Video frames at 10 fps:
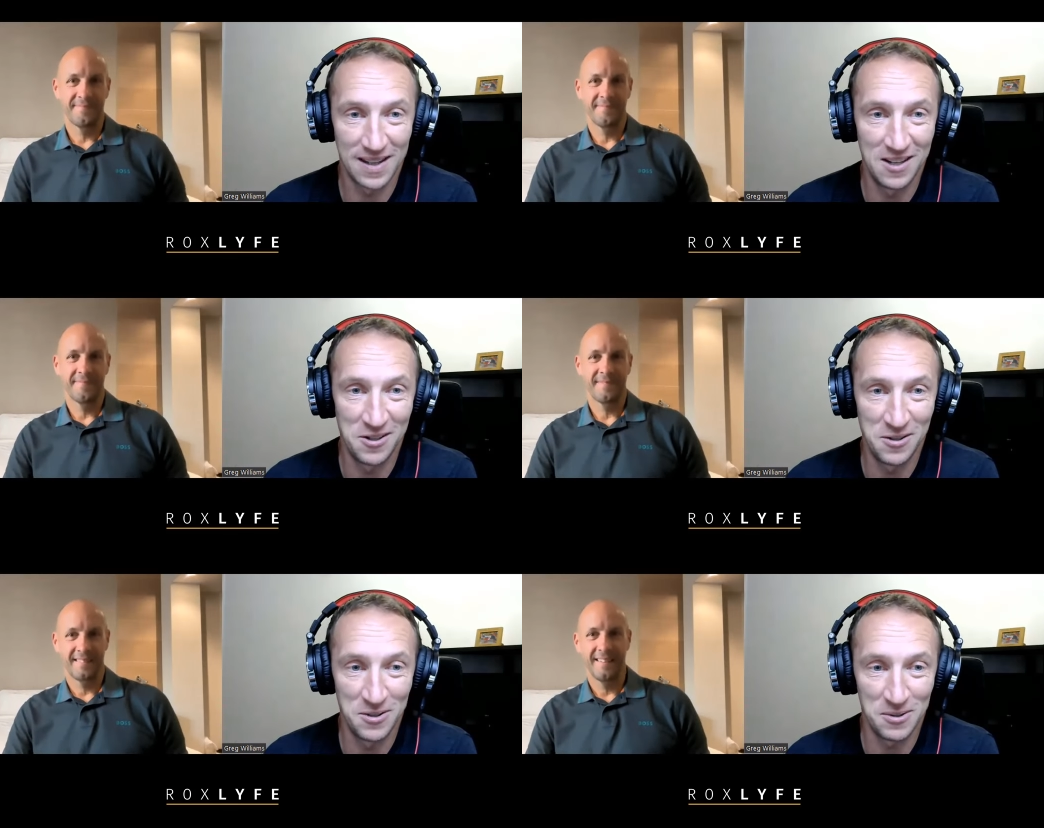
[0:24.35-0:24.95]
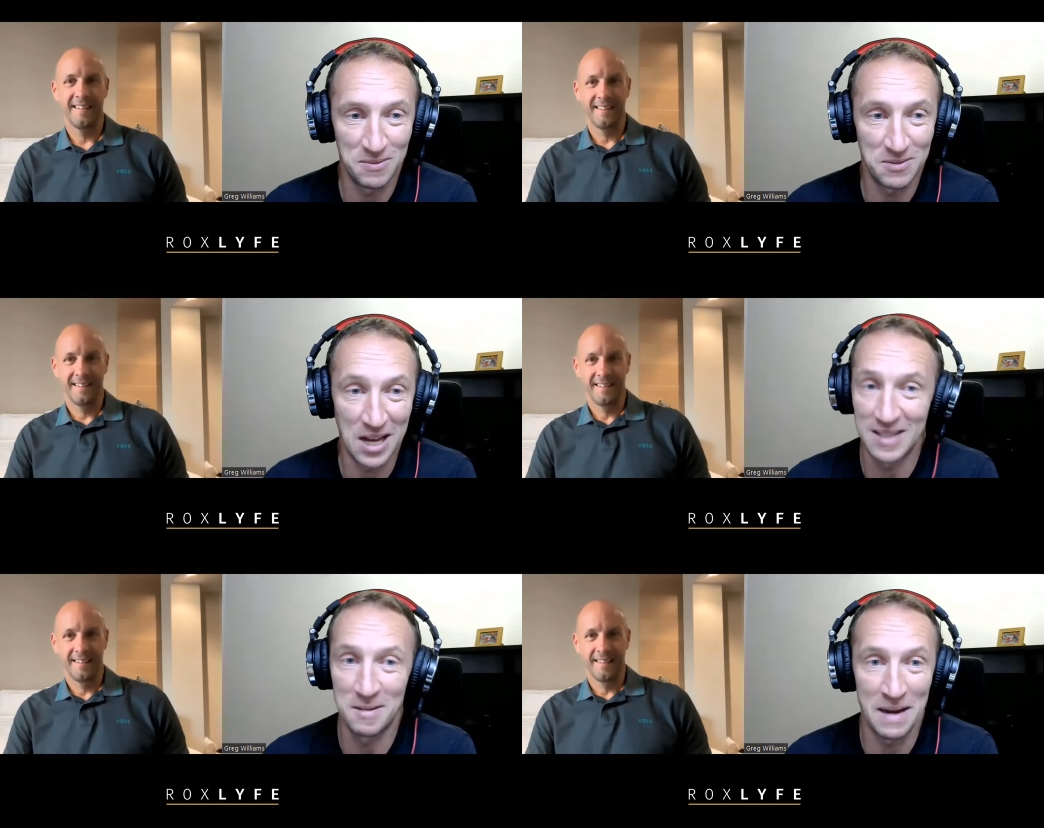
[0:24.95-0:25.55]
Speaker 1: Can you
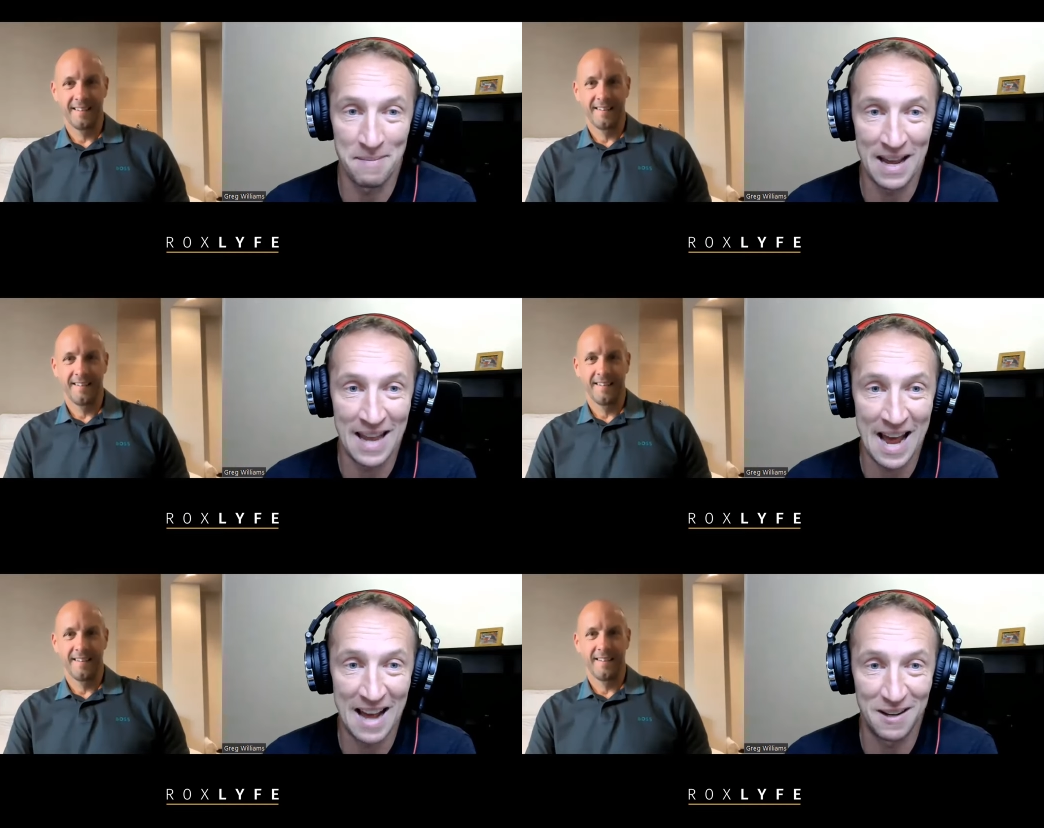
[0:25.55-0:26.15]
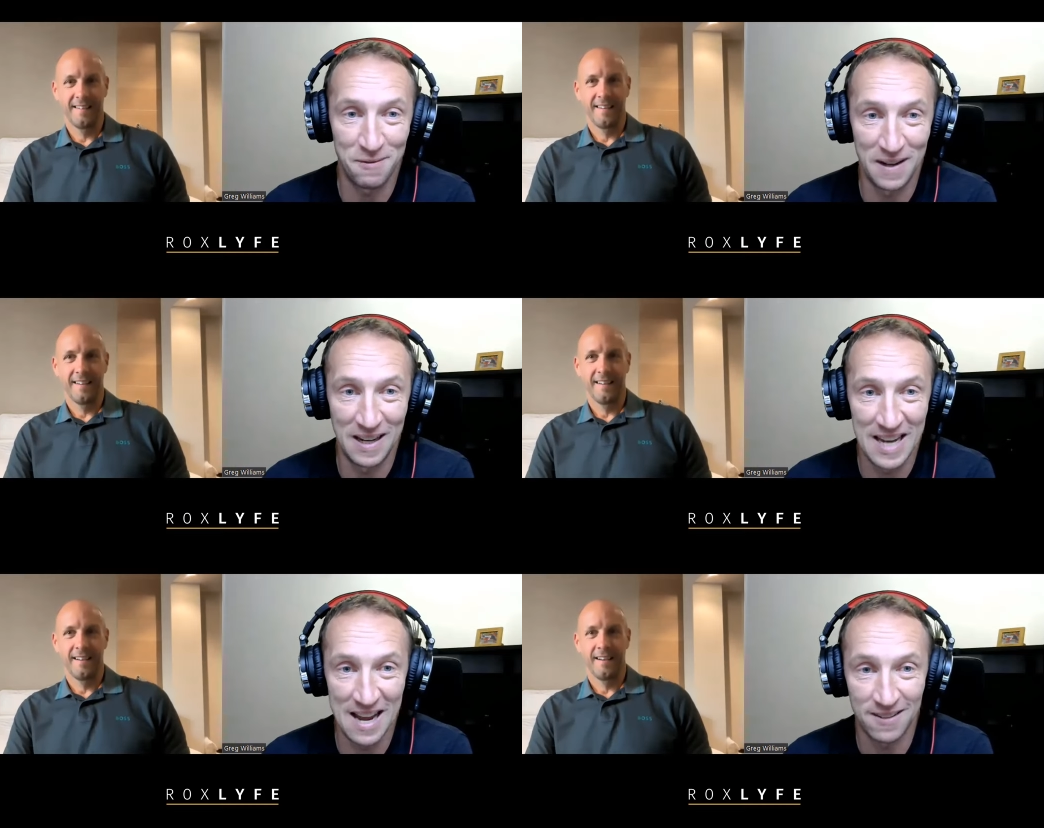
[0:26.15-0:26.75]
tell us a bit about that? How are you
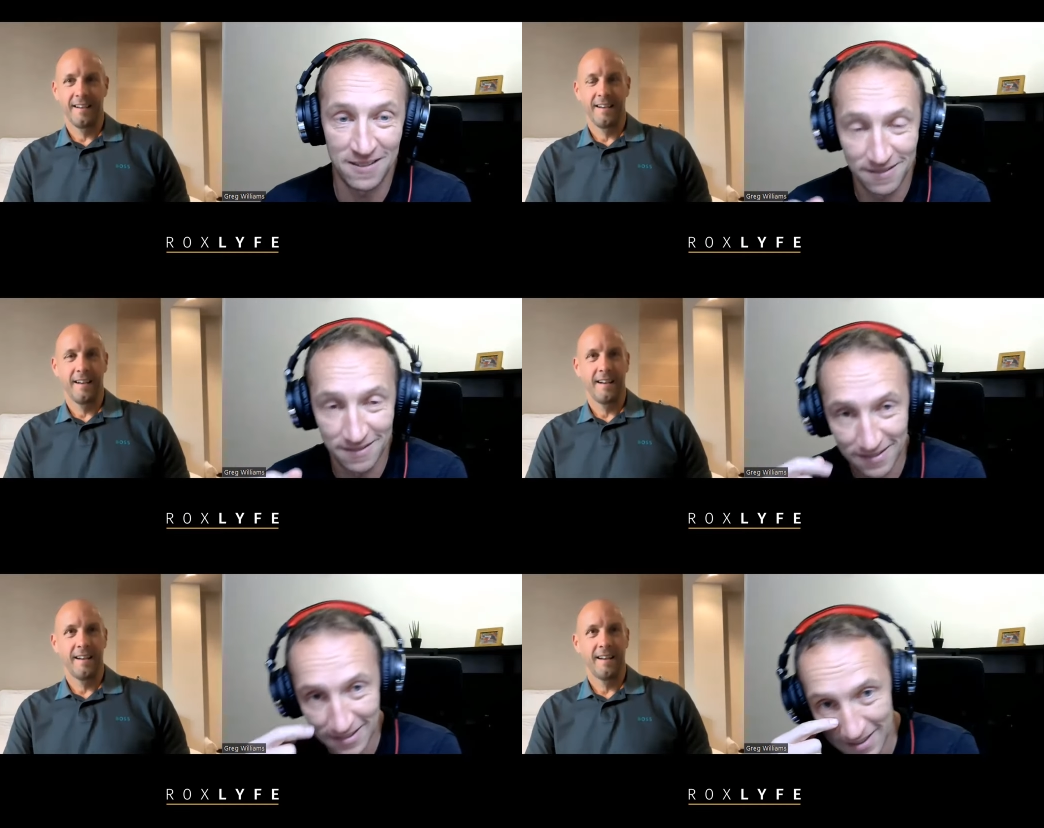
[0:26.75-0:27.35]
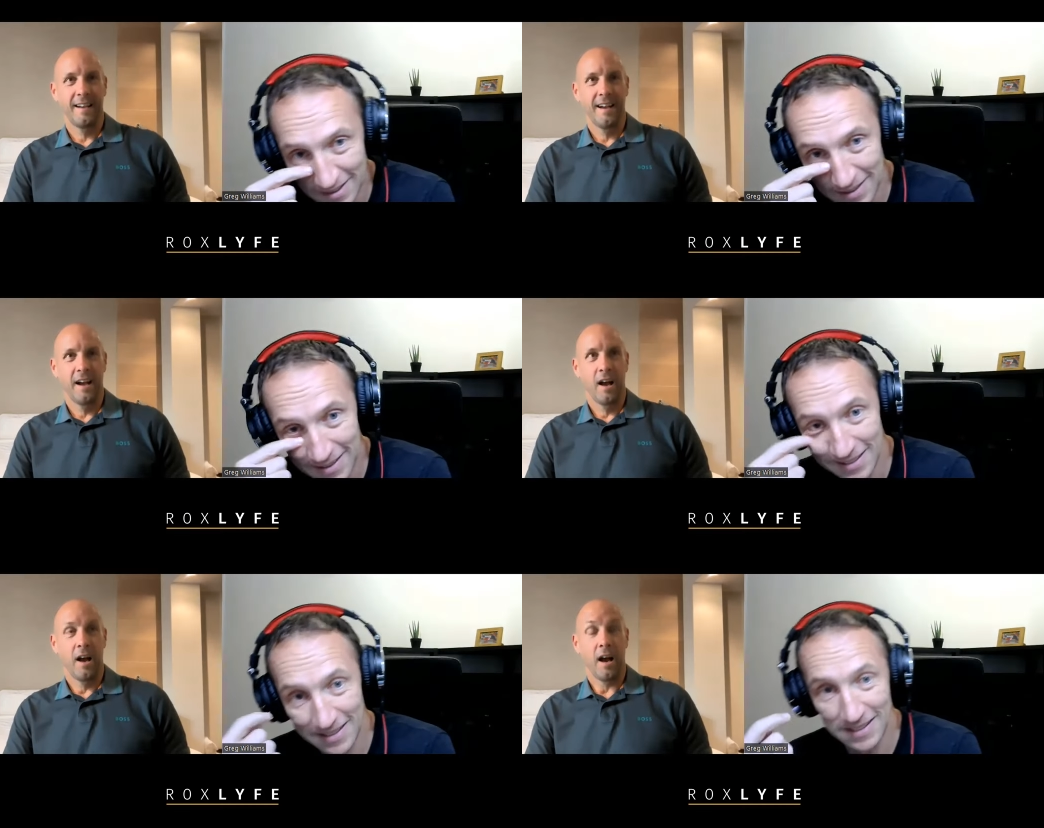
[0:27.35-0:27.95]
feeling now?
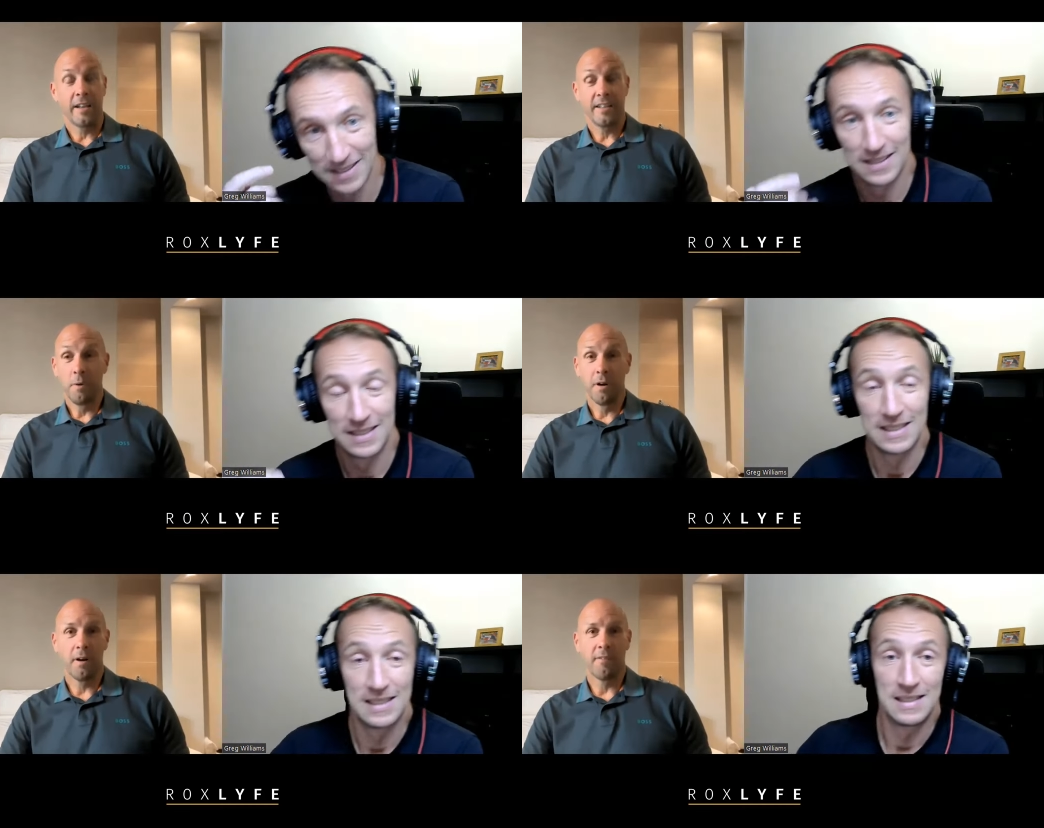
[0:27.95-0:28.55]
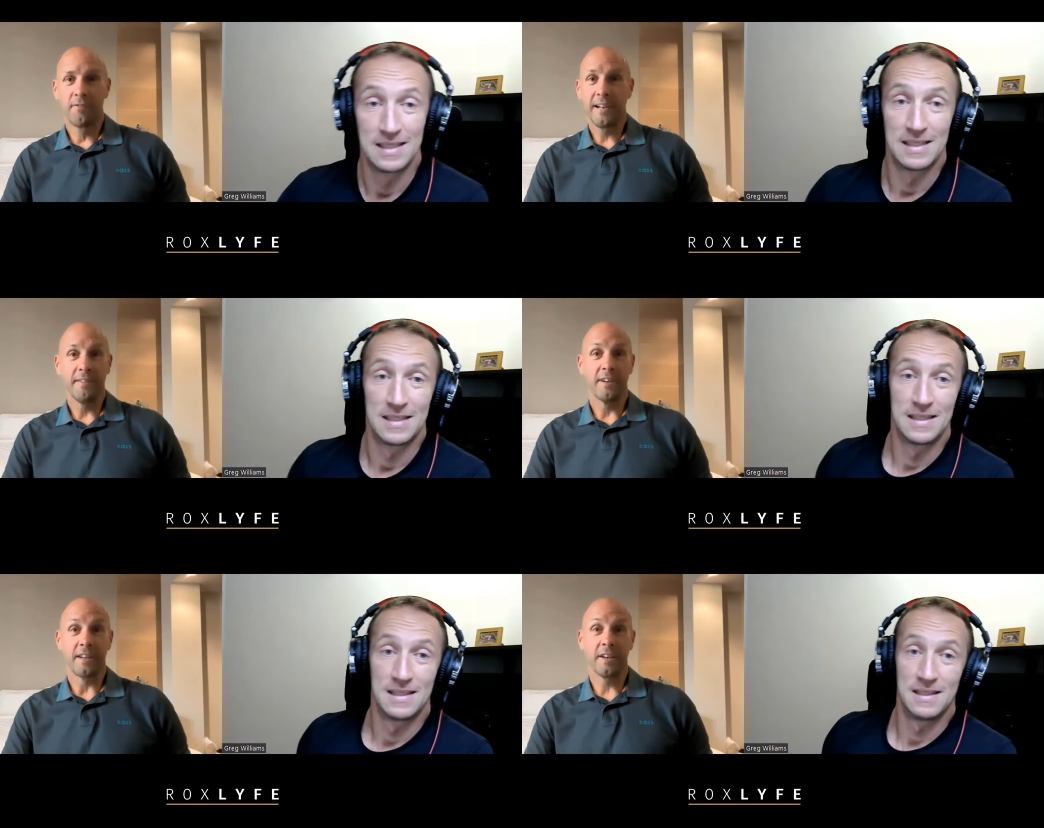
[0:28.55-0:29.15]
You know what? I'm
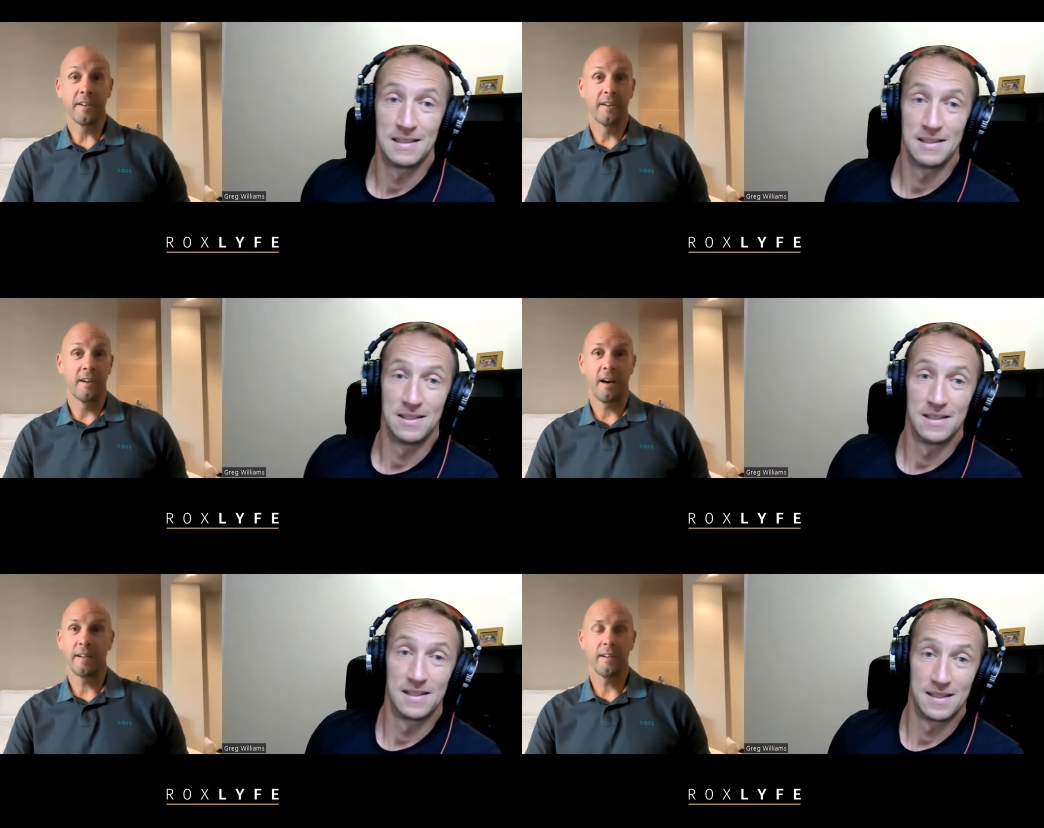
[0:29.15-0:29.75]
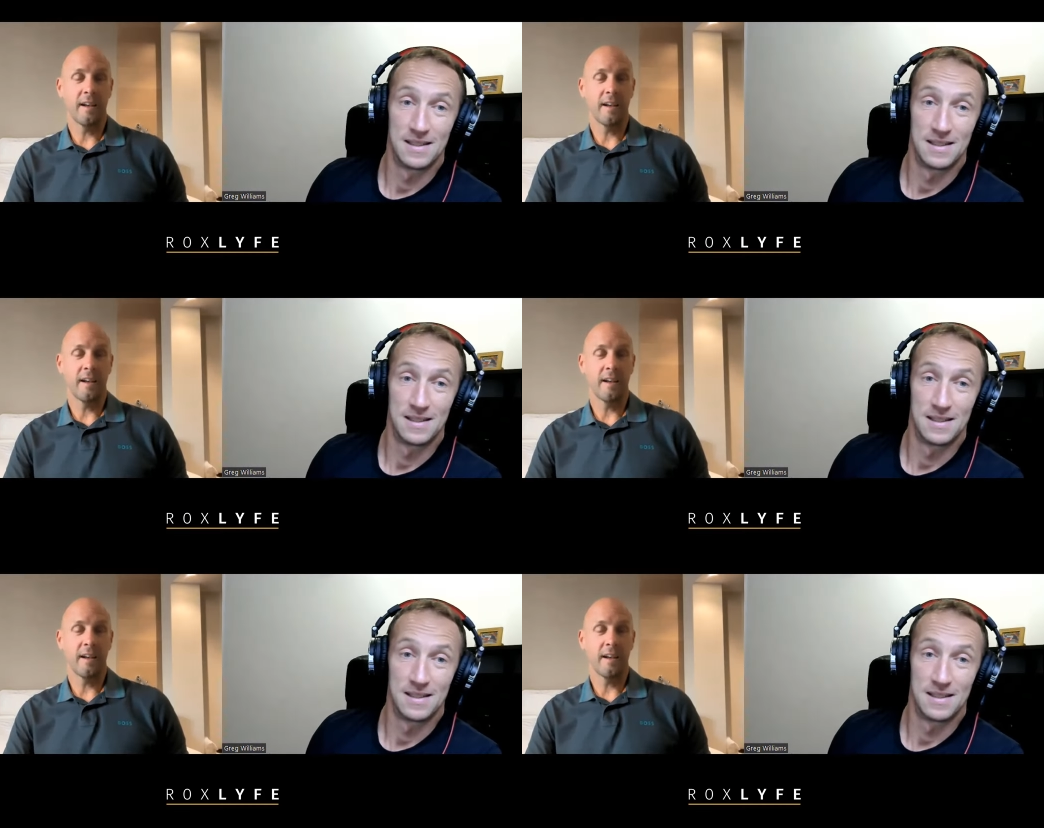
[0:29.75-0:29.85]
feeling really good. I